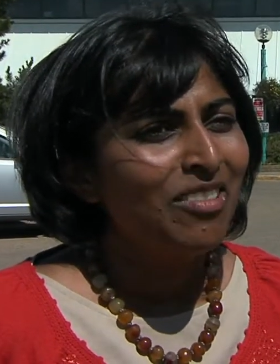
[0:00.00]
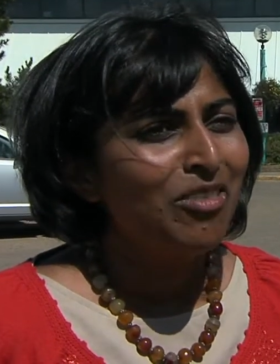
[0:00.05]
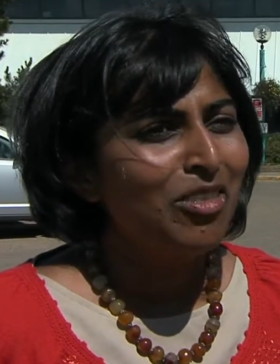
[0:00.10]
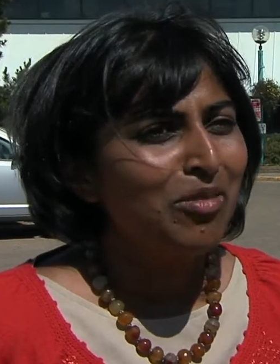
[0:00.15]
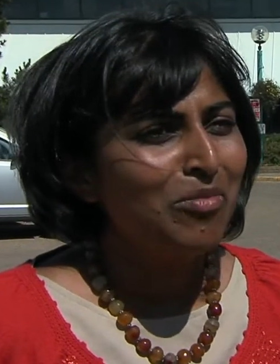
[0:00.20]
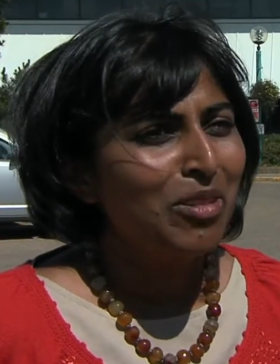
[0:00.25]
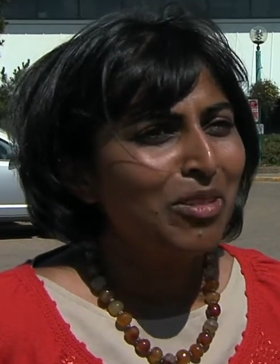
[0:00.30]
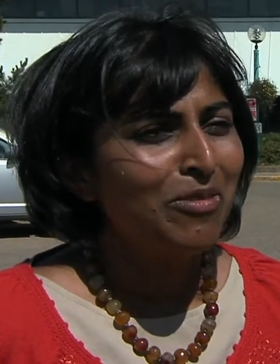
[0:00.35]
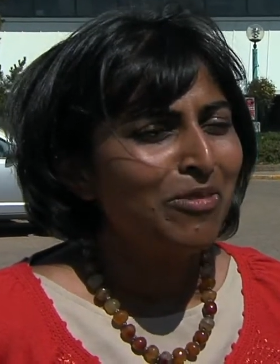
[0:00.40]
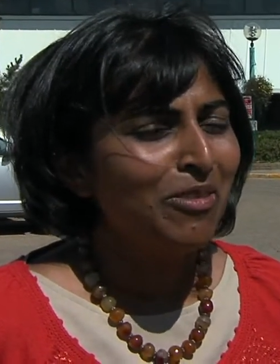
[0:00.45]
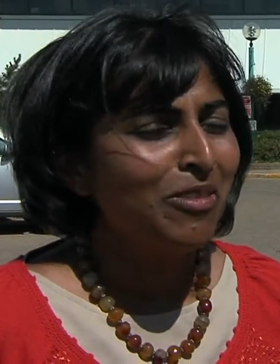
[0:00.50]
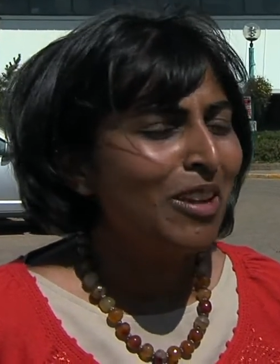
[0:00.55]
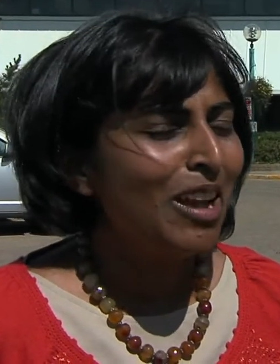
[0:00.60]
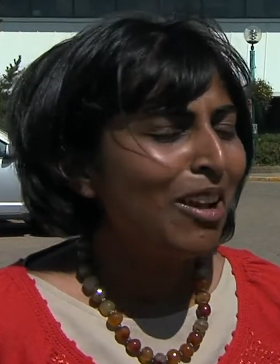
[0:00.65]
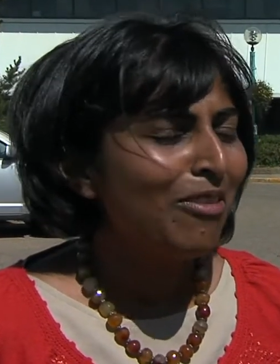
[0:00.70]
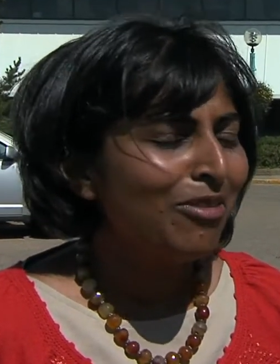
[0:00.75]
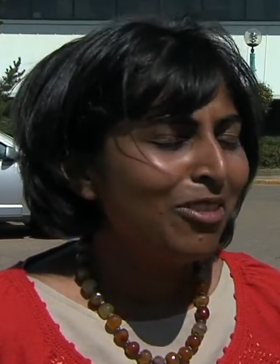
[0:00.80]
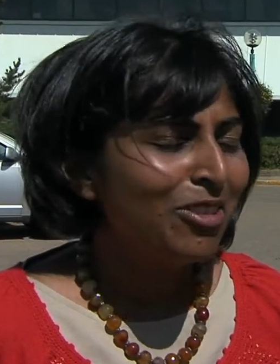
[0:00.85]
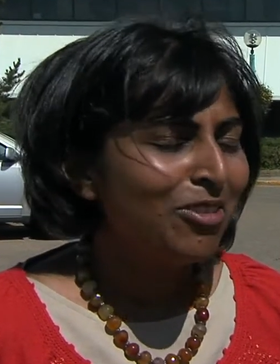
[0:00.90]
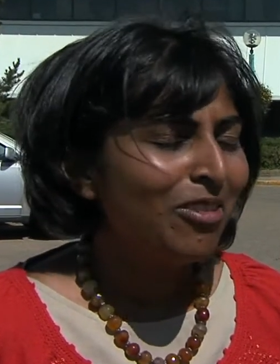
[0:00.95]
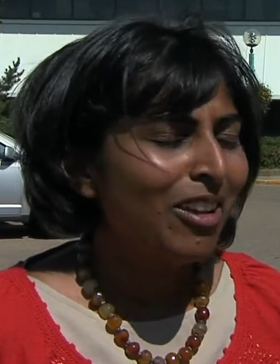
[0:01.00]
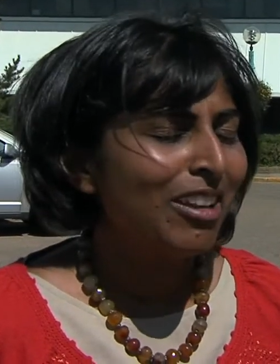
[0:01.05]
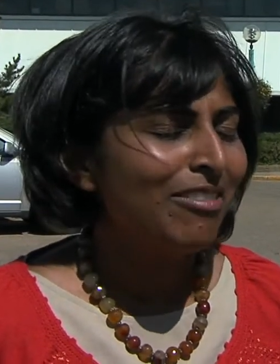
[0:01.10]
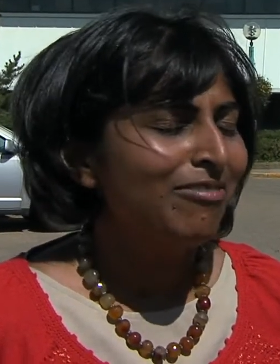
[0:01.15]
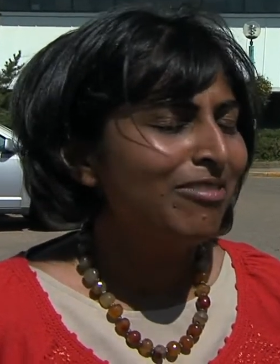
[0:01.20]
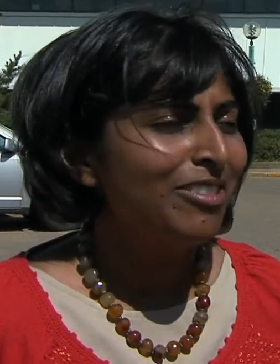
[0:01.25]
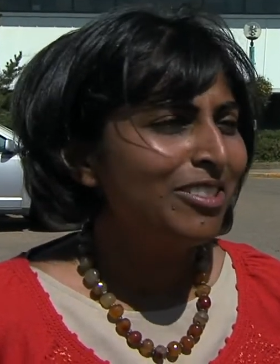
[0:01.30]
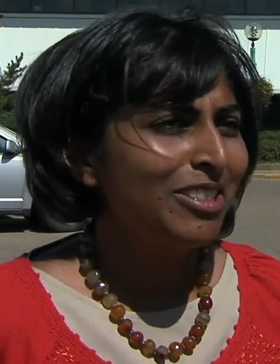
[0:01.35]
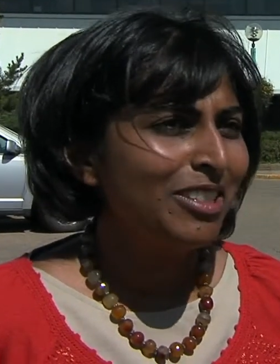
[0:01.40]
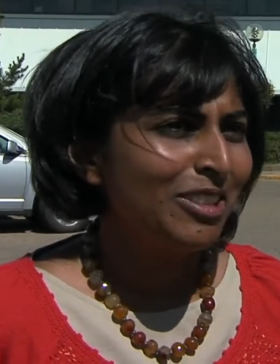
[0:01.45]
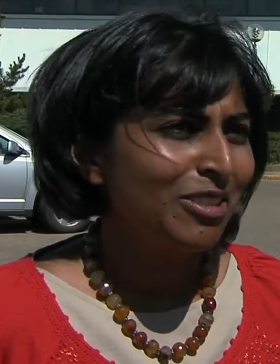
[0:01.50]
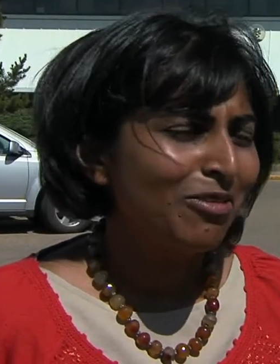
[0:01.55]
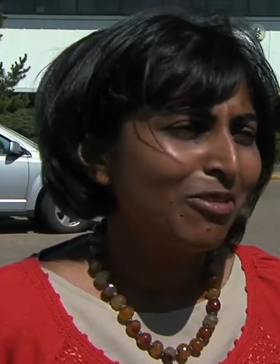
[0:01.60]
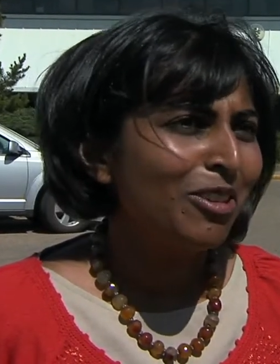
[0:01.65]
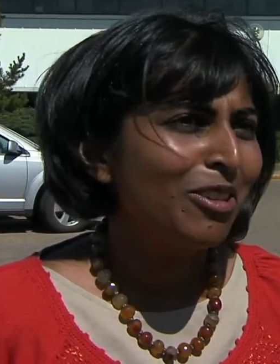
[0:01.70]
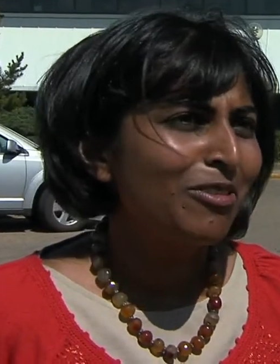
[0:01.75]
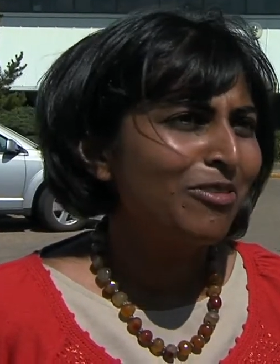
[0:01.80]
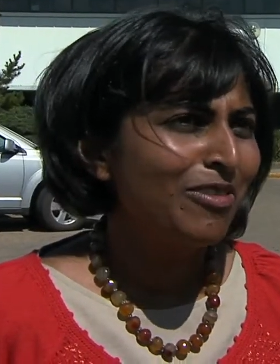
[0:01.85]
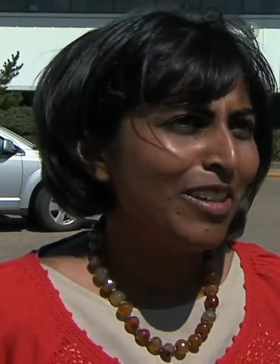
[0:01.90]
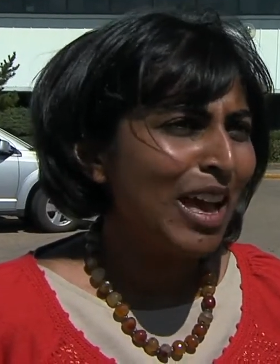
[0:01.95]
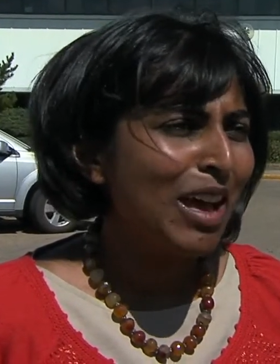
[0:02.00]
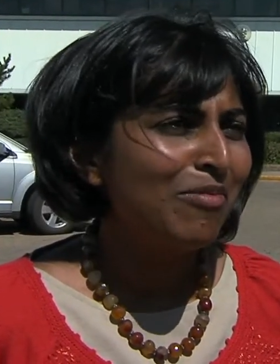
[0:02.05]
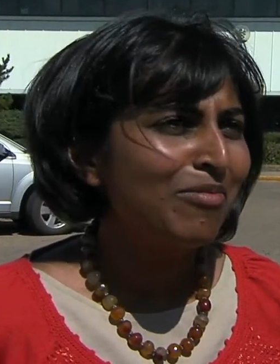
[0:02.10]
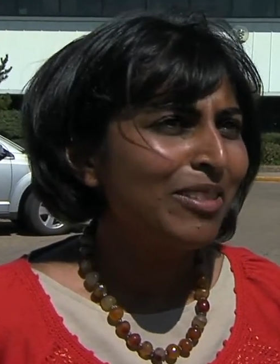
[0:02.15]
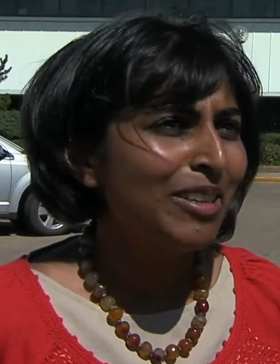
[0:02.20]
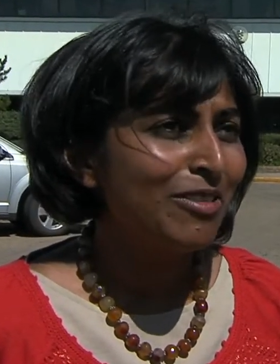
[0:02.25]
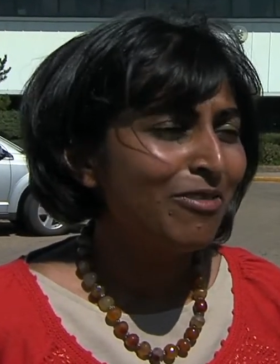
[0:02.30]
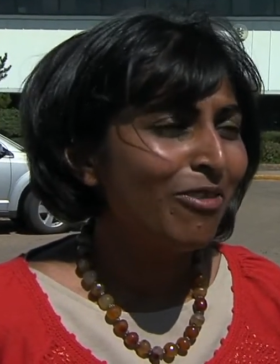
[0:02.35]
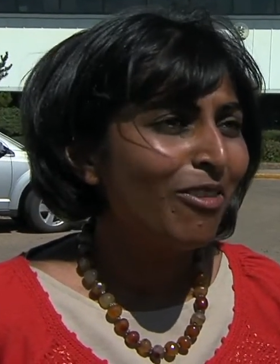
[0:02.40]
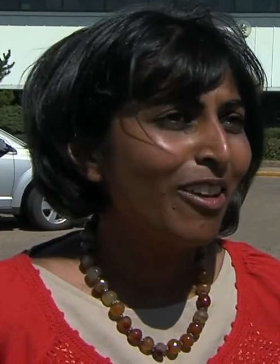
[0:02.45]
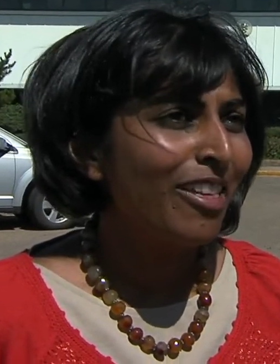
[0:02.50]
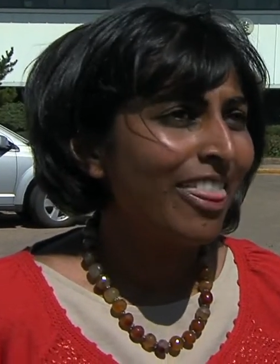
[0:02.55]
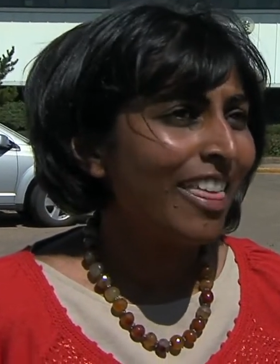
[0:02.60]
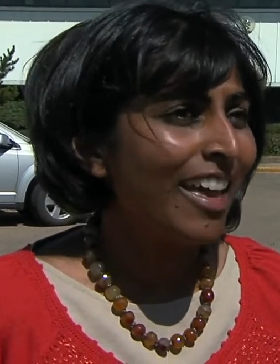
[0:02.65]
we'll be forever grateful to the royal family for